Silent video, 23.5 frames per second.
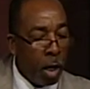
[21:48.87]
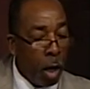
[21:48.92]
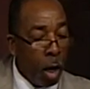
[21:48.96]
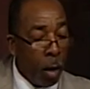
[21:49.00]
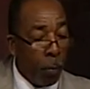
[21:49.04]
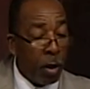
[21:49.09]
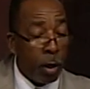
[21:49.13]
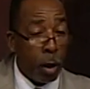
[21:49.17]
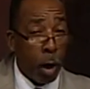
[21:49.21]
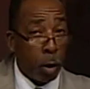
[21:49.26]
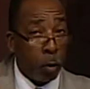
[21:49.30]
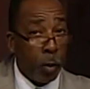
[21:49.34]

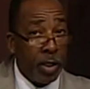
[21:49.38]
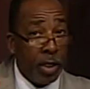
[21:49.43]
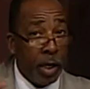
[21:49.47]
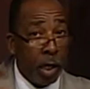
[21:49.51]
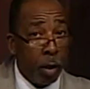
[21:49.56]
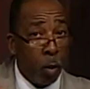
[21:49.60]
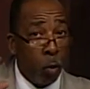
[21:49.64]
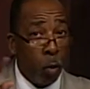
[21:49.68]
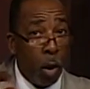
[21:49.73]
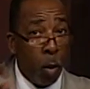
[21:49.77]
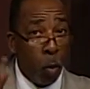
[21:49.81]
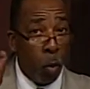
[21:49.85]
because we're
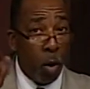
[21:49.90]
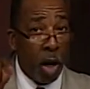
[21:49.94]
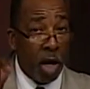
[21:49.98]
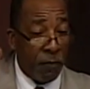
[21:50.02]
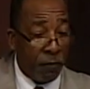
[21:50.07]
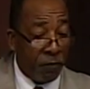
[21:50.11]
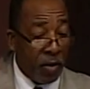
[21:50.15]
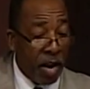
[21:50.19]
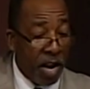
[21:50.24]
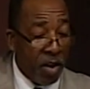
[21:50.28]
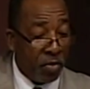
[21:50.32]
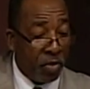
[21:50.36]
dealing with
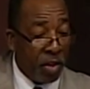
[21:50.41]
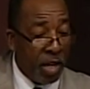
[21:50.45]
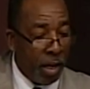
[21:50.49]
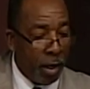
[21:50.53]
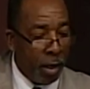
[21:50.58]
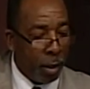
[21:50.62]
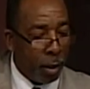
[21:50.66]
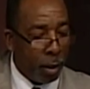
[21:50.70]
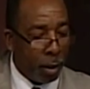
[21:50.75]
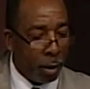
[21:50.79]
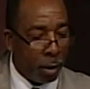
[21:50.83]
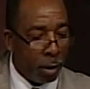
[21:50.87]
what faith
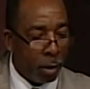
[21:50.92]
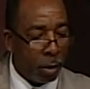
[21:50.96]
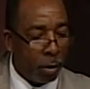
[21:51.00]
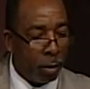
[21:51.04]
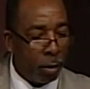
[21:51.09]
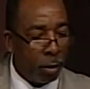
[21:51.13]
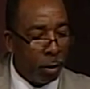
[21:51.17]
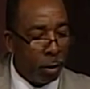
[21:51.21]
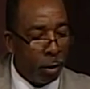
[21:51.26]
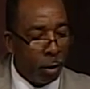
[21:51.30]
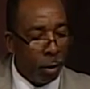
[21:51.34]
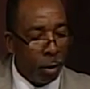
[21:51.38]
is.
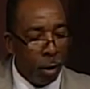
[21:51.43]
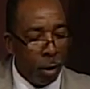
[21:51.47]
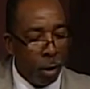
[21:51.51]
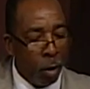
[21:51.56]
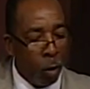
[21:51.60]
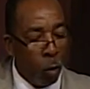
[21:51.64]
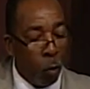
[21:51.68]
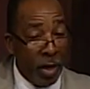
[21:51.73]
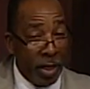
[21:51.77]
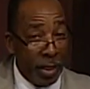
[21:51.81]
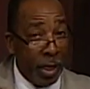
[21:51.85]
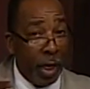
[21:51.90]

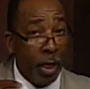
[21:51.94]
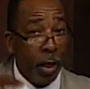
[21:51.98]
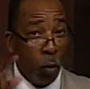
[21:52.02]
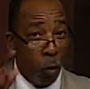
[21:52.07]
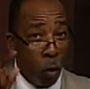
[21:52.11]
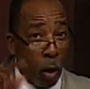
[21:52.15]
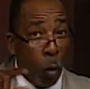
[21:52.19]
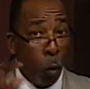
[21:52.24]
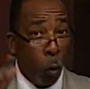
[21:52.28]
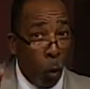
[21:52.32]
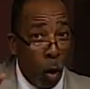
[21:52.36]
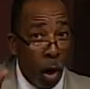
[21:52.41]
We're dealing
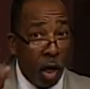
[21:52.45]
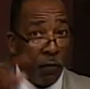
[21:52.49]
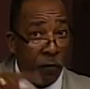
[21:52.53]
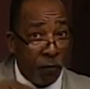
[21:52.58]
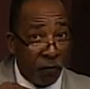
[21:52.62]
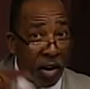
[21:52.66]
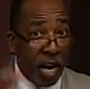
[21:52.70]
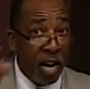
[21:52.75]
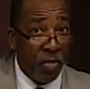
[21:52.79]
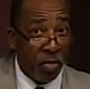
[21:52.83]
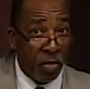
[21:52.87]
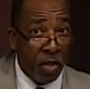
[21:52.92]
with what
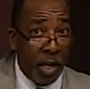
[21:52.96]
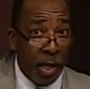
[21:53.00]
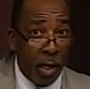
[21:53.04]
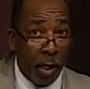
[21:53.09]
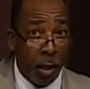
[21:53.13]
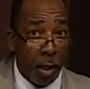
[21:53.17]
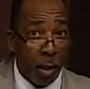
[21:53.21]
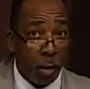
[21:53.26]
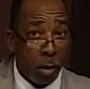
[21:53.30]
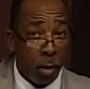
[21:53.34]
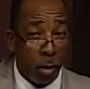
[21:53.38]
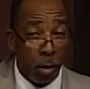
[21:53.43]
faith
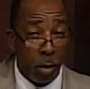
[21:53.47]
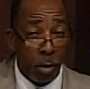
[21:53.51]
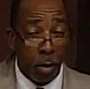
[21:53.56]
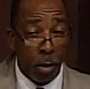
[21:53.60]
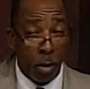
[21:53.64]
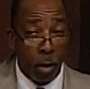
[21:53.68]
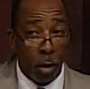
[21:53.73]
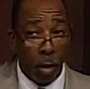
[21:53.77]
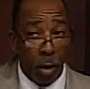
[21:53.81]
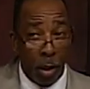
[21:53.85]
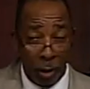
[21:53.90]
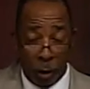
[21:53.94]
is.
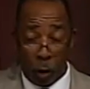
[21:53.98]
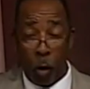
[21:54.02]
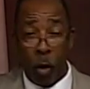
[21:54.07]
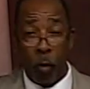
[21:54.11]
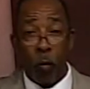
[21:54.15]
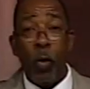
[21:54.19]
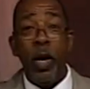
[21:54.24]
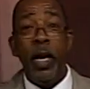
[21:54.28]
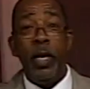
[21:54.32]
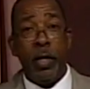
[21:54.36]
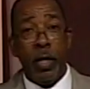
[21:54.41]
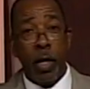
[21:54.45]
So if
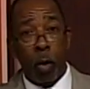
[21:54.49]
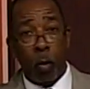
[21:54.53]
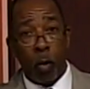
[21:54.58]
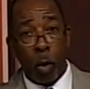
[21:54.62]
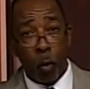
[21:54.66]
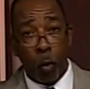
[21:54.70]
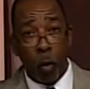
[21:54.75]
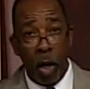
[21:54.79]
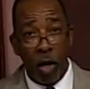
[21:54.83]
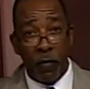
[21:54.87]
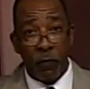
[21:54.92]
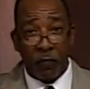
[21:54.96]
we deal with
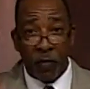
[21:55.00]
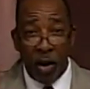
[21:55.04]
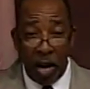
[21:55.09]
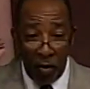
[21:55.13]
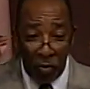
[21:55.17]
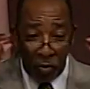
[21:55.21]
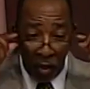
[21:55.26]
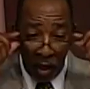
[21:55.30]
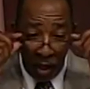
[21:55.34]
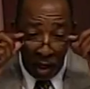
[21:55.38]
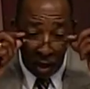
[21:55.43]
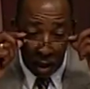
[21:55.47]
what
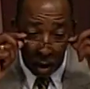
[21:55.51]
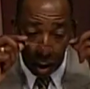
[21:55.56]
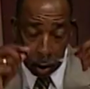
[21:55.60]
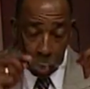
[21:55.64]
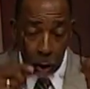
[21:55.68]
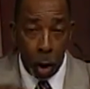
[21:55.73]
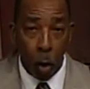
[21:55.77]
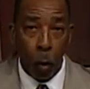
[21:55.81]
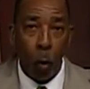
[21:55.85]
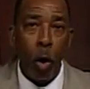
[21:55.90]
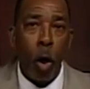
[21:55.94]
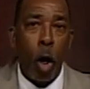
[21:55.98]
faith is,
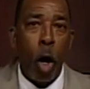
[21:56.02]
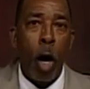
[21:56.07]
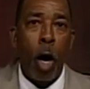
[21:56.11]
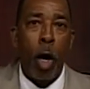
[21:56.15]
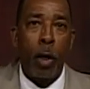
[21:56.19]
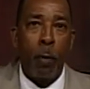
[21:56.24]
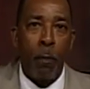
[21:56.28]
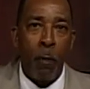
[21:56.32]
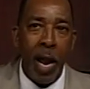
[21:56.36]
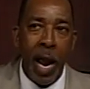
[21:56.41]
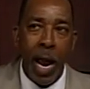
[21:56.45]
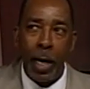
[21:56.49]
we'll
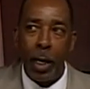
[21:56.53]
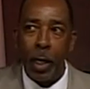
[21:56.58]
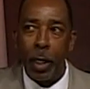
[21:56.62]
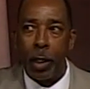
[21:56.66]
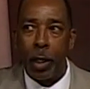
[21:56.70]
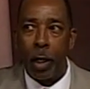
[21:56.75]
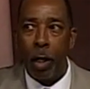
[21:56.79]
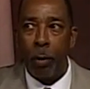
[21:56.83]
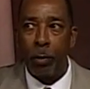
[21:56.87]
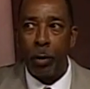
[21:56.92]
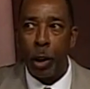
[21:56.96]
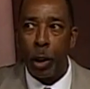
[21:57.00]
automatically
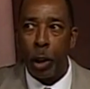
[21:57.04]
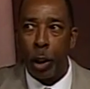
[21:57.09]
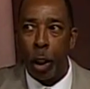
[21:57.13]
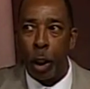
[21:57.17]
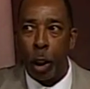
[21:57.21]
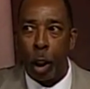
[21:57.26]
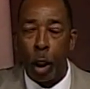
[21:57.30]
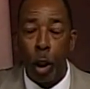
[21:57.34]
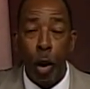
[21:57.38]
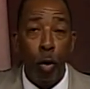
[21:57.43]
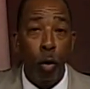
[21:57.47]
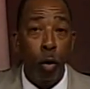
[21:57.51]
come to the
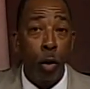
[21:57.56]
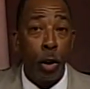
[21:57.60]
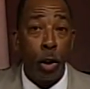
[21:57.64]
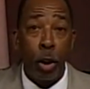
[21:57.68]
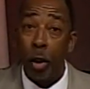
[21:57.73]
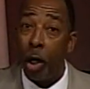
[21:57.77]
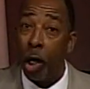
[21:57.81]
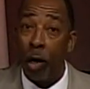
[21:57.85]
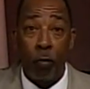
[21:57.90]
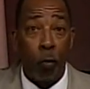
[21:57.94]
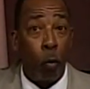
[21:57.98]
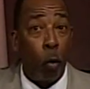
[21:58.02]
conclusion
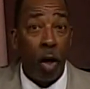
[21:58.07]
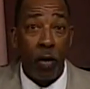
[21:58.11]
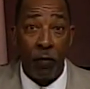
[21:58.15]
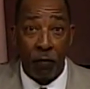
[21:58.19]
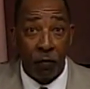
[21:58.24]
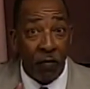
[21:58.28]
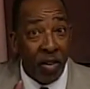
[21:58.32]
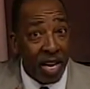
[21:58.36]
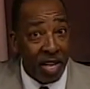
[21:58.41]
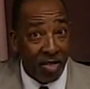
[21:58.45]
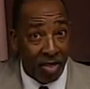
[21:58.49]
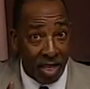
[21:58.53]
of what
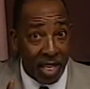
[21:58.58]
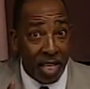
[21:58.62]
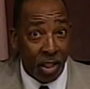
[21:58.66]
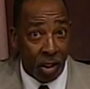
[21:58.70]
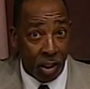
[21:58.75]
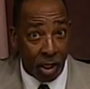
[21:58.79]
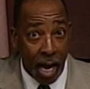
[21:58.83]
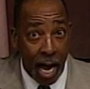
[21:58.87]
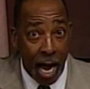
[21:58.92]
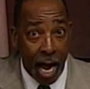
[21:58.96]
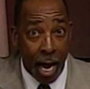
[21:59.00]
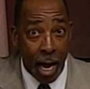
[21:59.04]
faith is
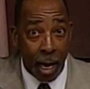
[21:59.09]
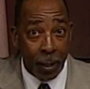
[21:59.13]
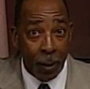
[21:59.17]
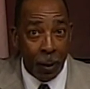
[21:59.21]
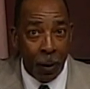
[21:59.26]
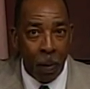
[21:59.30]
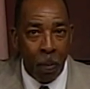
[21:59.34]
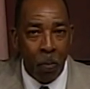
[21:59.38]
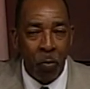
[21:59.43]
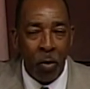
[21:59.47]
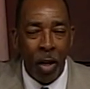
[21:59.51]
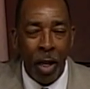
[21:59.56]
not.
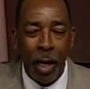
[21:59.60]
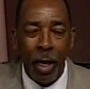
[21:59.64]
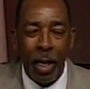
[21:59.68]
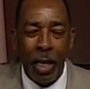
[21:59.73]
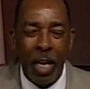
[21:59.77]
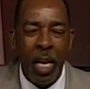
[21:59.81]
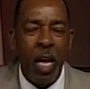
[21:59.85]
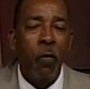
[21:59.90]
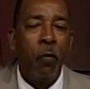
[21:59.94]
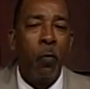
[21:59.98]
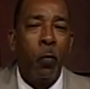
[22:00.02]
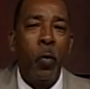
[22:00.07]

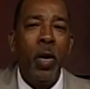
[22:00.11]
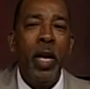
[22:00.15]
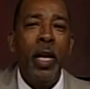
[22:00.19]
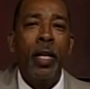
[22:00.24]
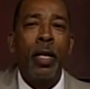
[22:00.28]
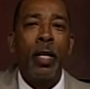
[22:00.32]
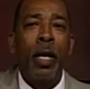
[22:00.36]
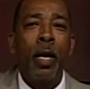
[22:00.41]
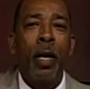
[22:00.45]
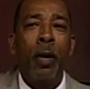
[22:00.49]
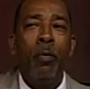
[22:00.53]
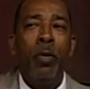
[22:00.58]
If we
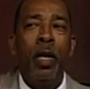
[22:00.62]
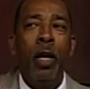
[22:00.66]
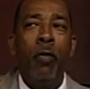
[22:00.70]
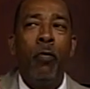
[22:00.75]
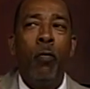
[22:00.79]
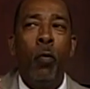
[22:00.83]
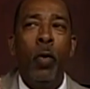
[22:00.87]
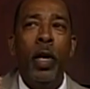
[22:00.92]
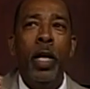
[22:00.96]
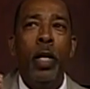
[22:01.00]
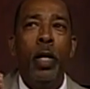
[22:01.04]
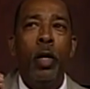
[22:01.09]
come, if
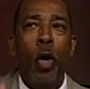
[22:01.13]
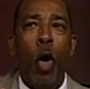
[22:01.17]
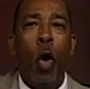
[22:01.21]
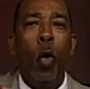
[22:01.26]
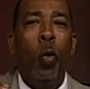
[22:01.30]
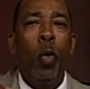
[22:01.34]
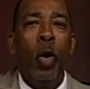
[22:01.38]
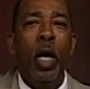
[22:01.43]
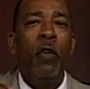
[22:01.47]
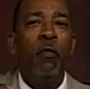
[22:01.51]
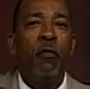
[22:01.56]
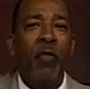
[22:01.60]
we know
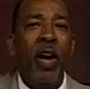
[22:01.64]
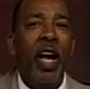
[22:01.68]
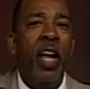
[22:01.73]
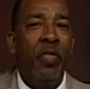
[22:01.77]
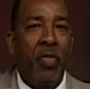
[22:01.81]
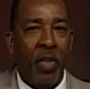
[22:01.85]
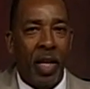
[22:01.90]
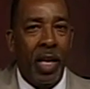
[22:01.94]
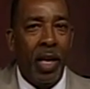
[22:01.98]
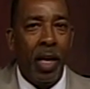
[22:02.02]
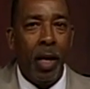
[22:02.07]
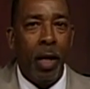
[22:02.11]
what faith
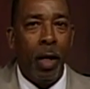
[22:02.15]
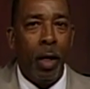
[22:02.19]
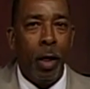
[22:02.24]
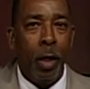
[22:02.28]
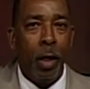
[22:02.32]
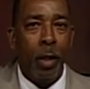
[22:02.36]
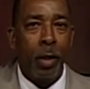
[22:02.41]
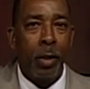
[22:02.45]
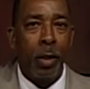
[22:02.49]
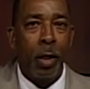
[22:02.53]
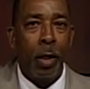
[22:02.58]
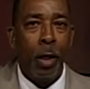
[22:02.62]

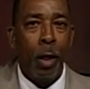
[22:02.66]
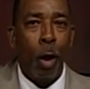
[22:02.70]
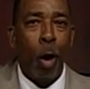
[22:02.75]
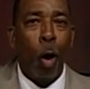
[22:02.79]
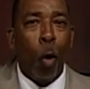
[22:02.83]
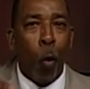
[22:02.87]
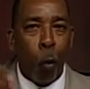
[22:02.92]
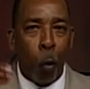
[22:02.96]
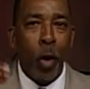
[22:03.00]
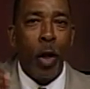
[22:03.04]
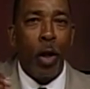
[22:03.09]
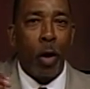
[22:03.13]
is,
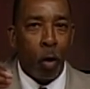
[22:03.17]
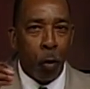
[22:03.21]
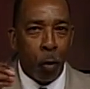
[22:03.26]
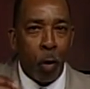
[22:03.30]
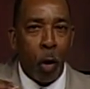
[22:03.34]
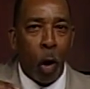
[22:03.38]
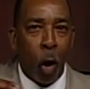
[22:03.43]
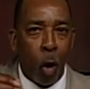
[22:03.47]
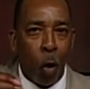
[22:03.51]
we'll know